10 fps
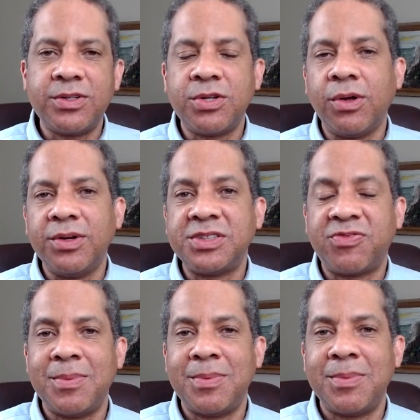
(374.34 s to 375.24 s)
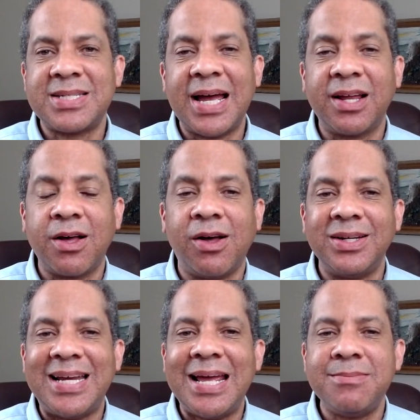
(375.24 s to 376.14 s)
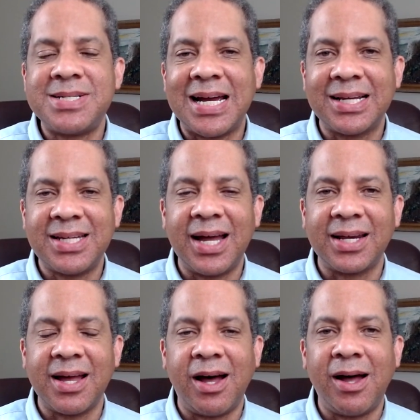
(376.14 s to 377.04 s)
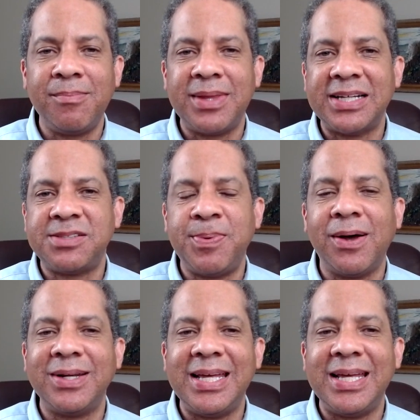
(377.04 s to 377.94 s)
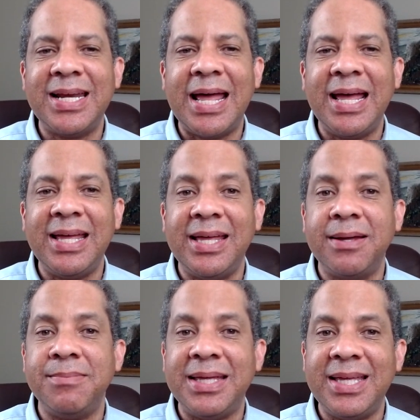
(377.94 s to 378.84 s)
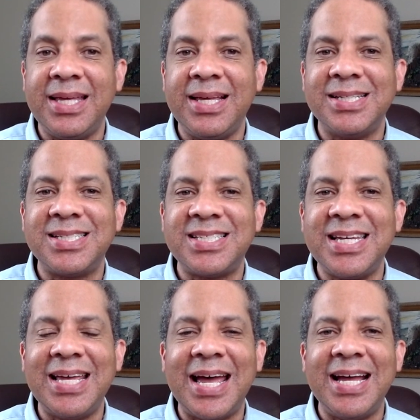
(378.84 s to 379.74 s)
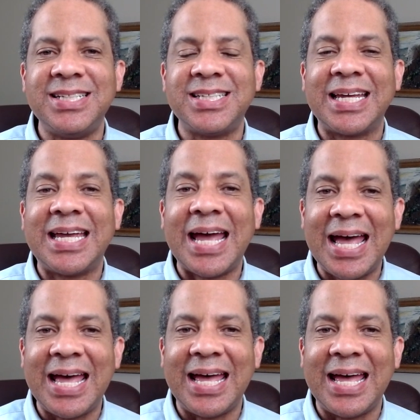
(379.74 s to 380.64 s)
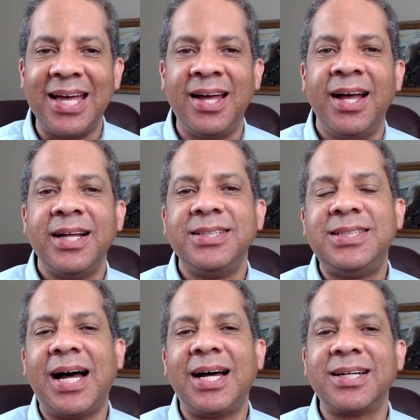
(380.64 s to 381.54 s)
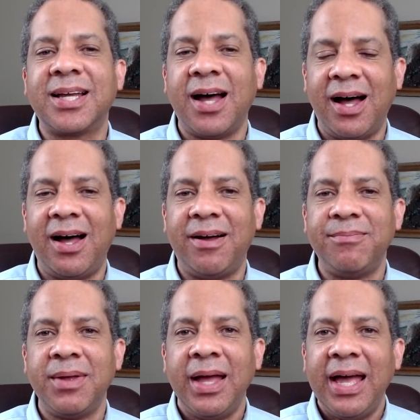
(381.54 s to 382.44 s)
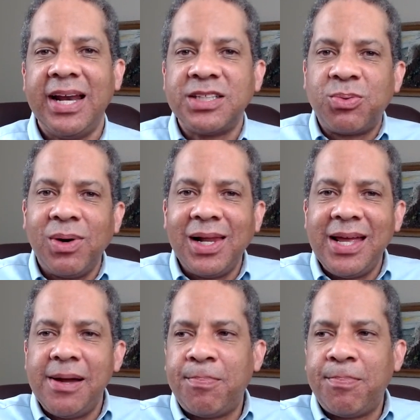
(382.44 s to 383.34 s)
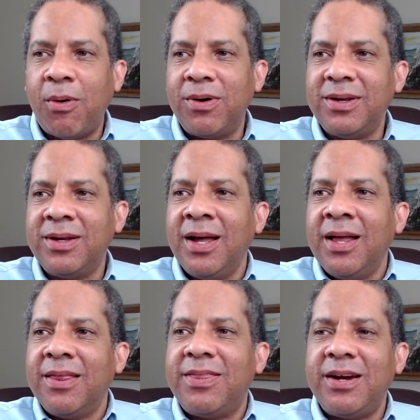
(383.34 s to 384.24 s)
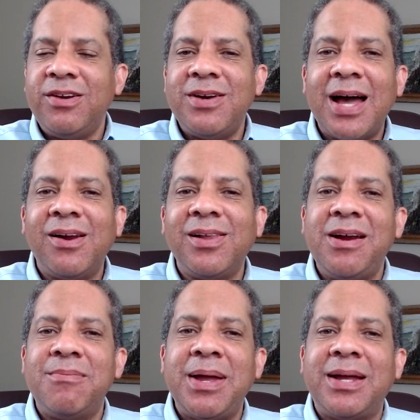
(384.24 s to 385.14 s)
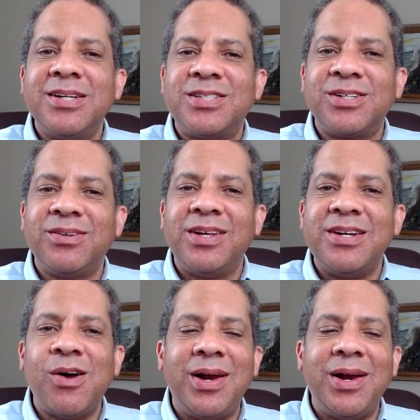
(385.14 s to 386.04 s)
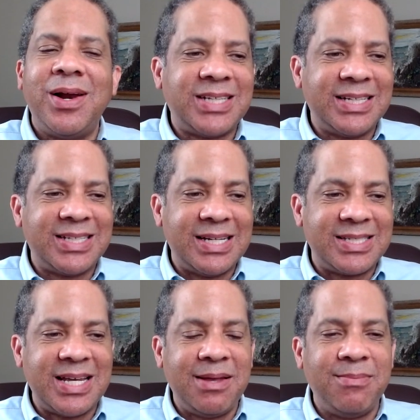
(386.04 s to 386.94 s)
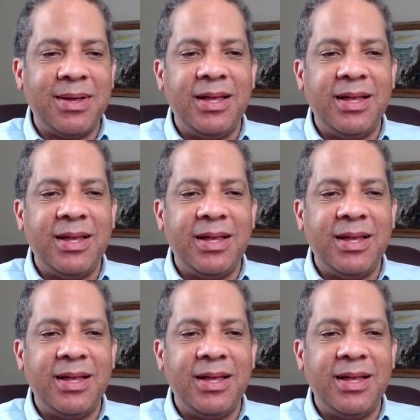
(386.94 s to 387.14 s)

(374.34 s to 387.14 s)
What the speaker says: tool is from a site called namecheck.com. That's spelled NAMECHK.com. And it's really important that you not only are making sure that no one else has that same